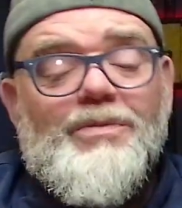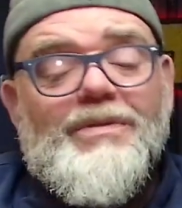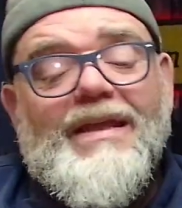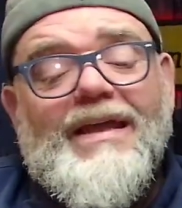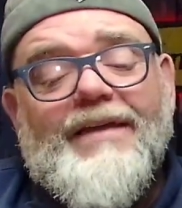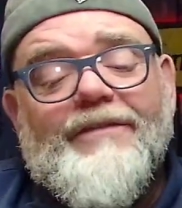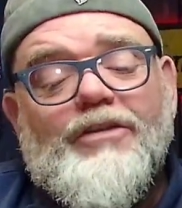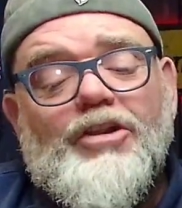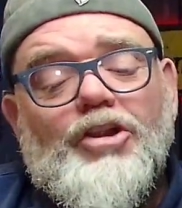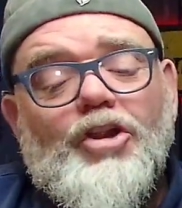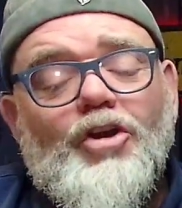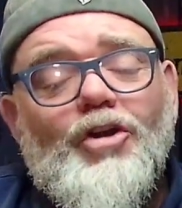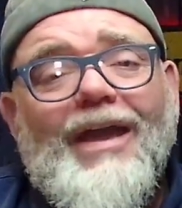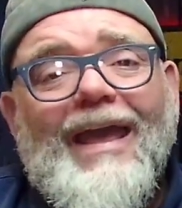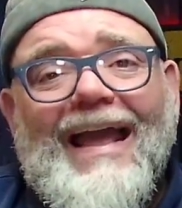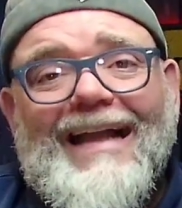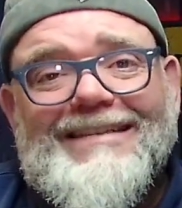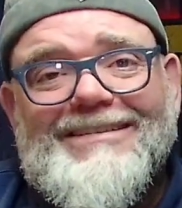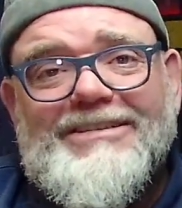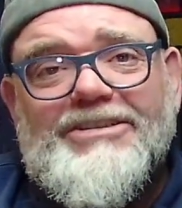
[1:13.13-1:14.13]
and have a look
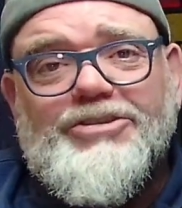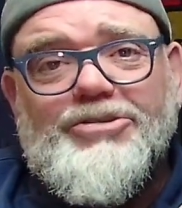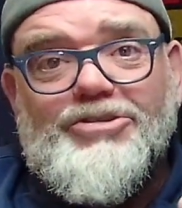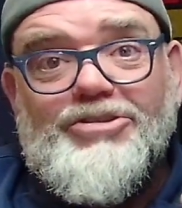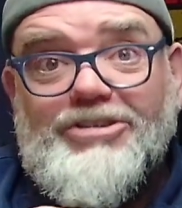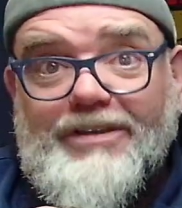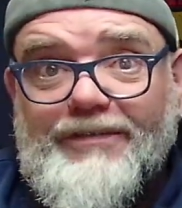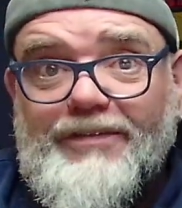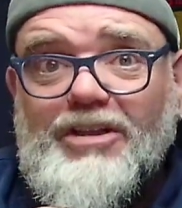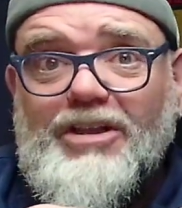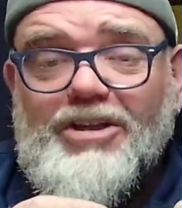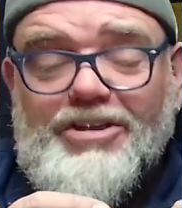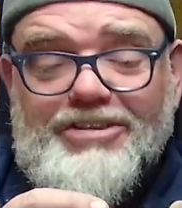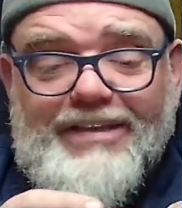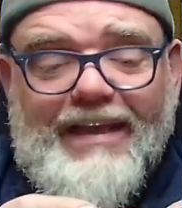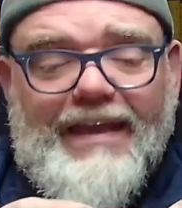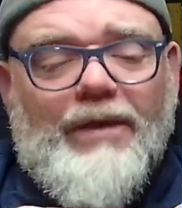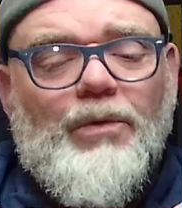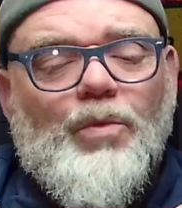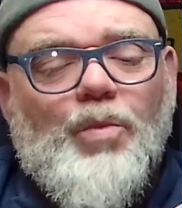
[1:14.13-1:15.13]
at it so I can give you an
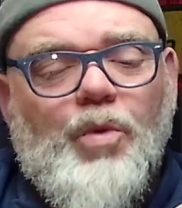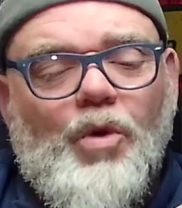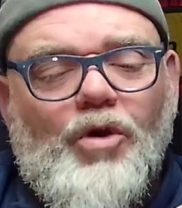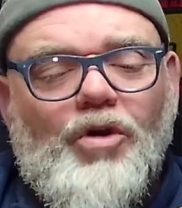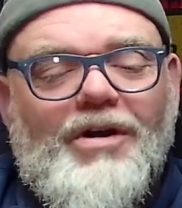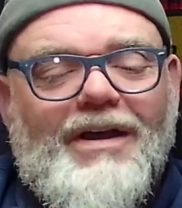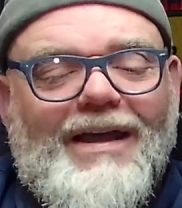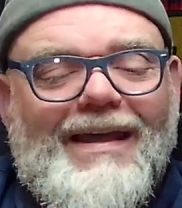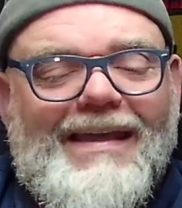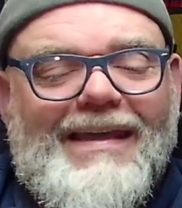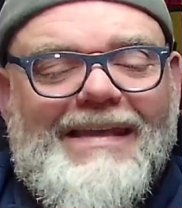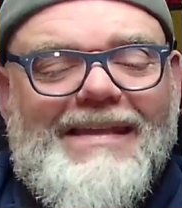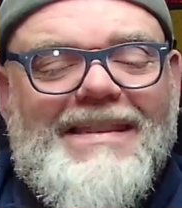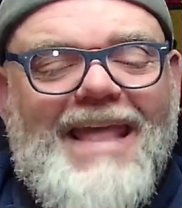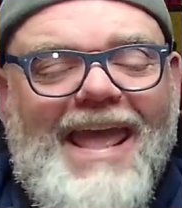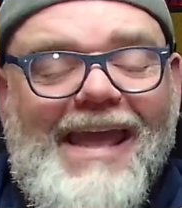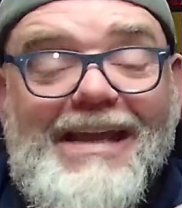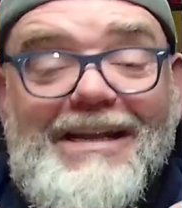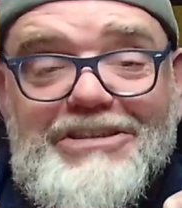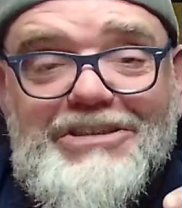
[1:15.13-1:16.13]
idea what a
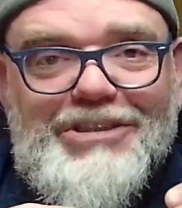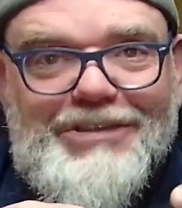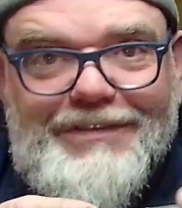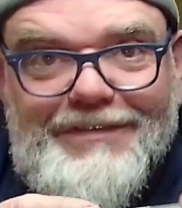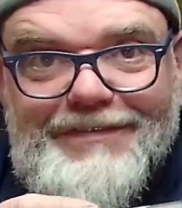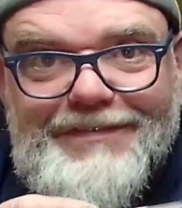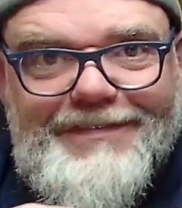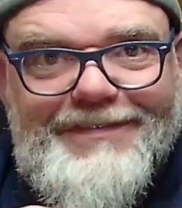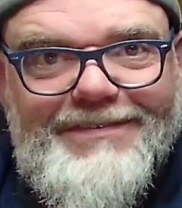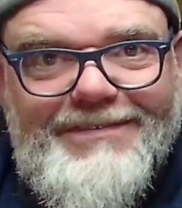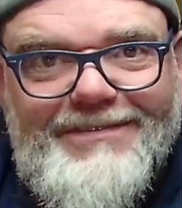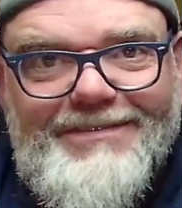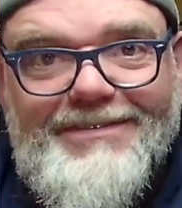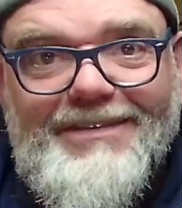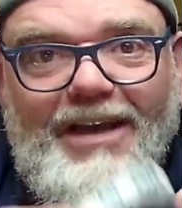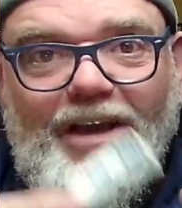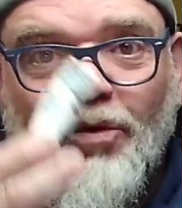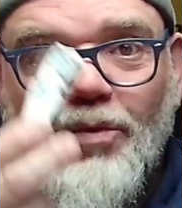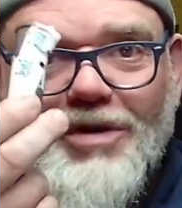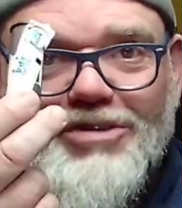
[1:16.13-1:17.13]

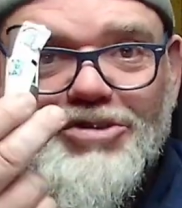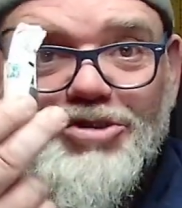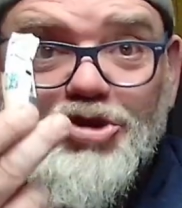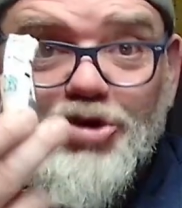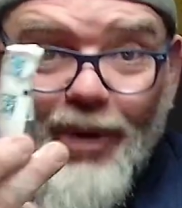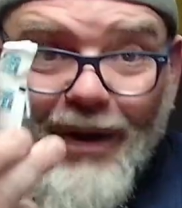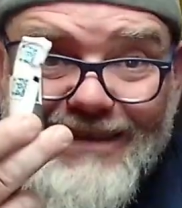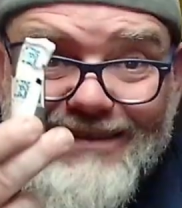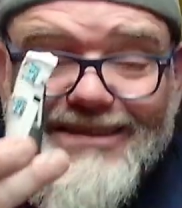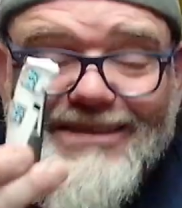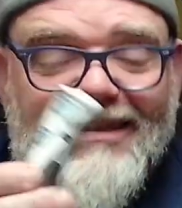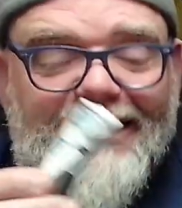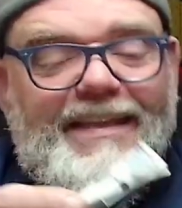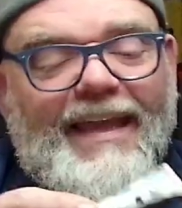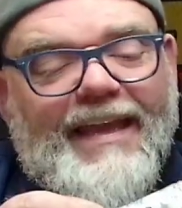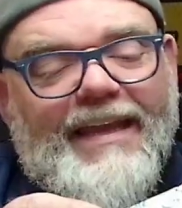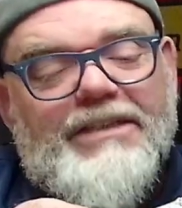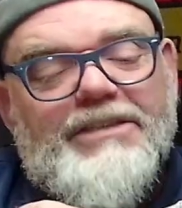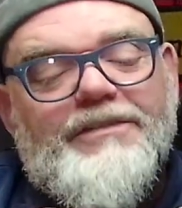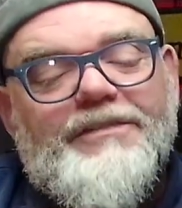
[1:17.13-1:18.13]
120
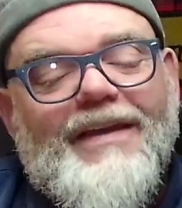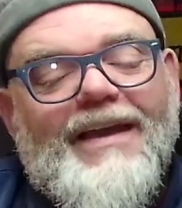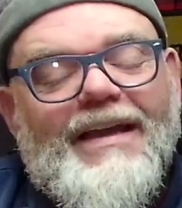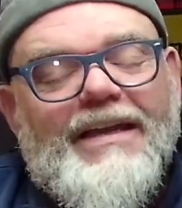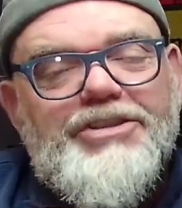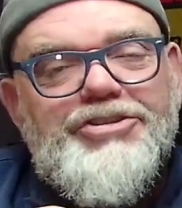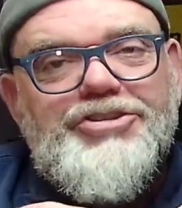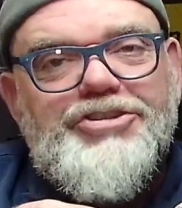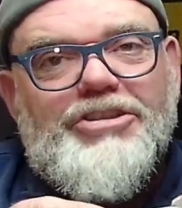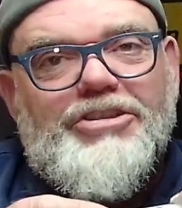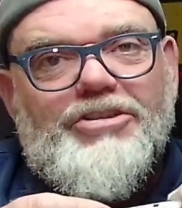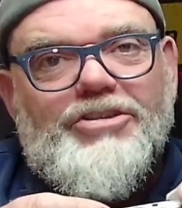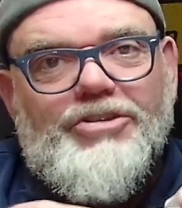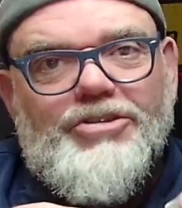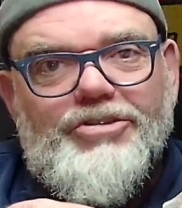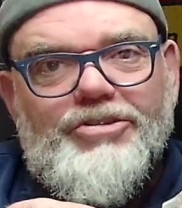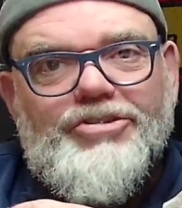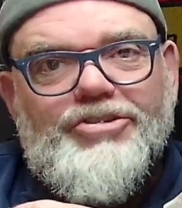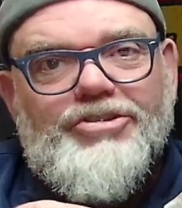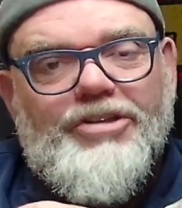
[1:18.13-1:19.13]
negative, actually
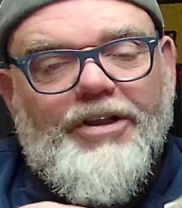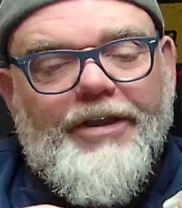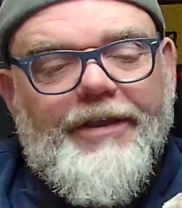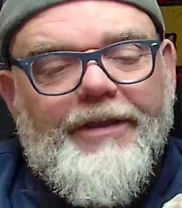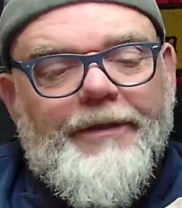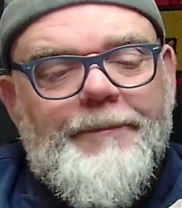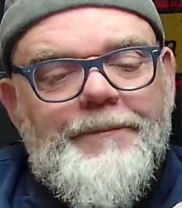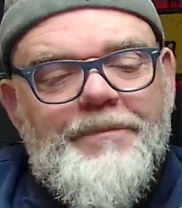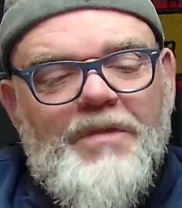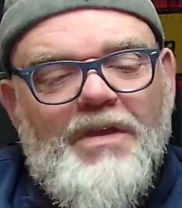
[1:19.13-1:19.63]
looks like.